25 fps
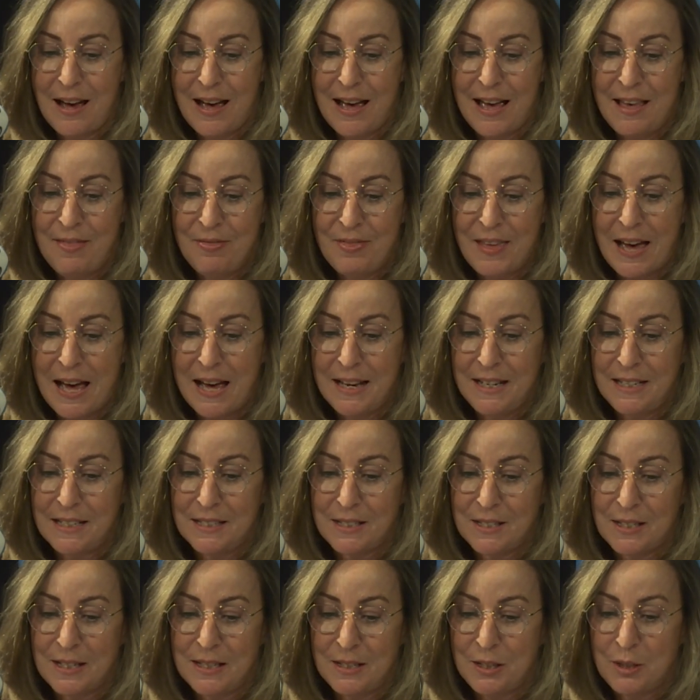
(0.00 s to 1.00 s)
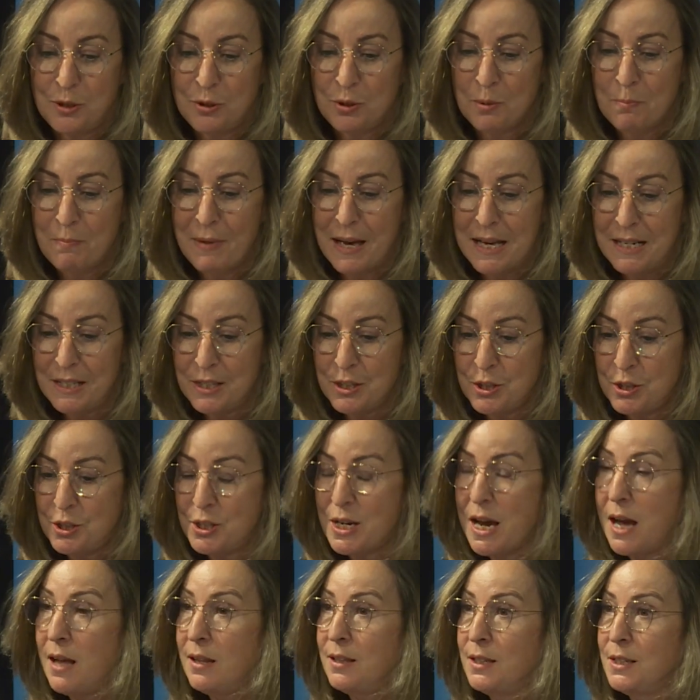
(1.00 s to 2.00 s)
And that is a tremendous
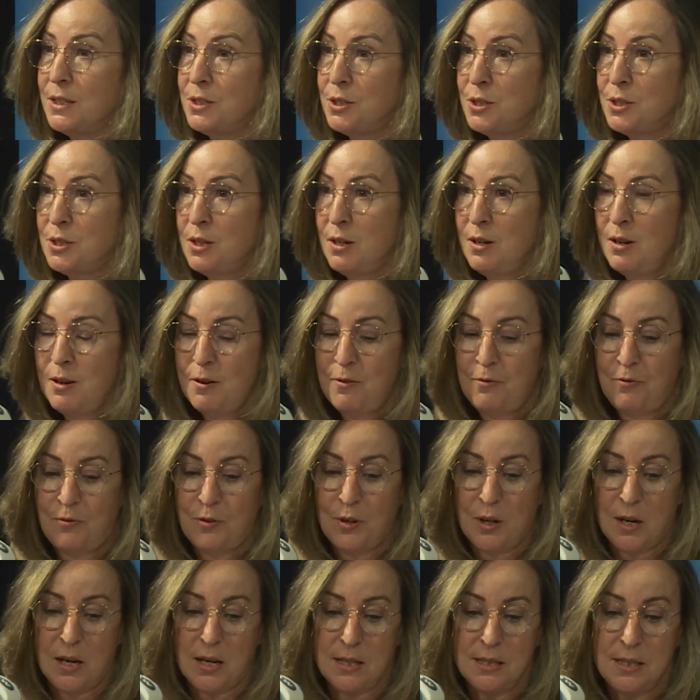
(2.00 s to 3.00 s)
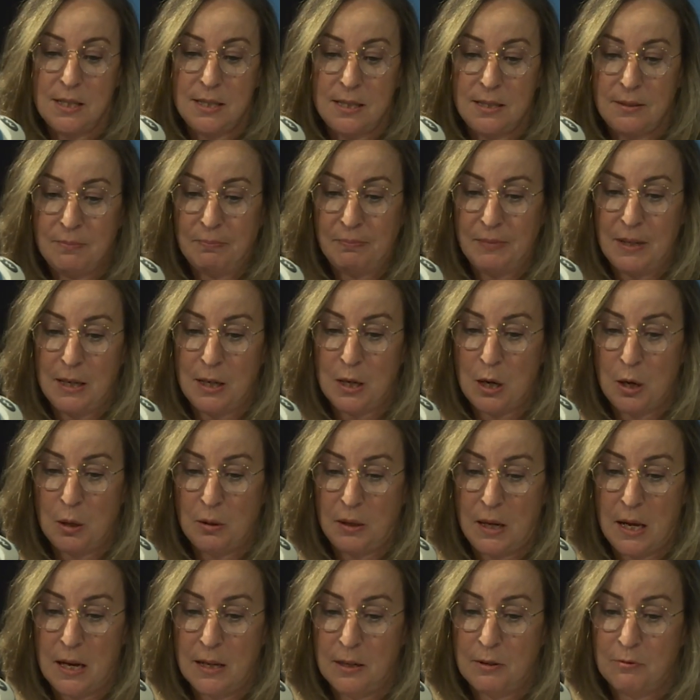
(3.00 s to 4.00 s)
challenge for us in our
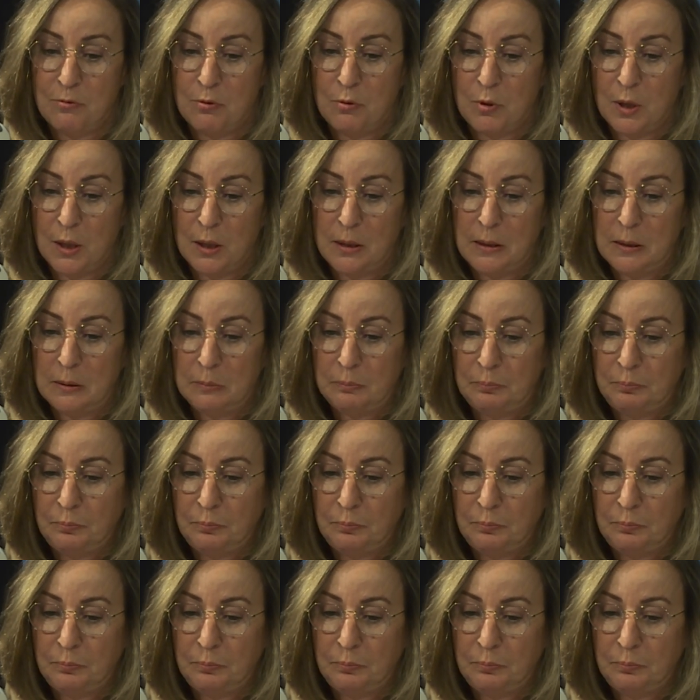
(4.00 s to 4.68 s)
line of work.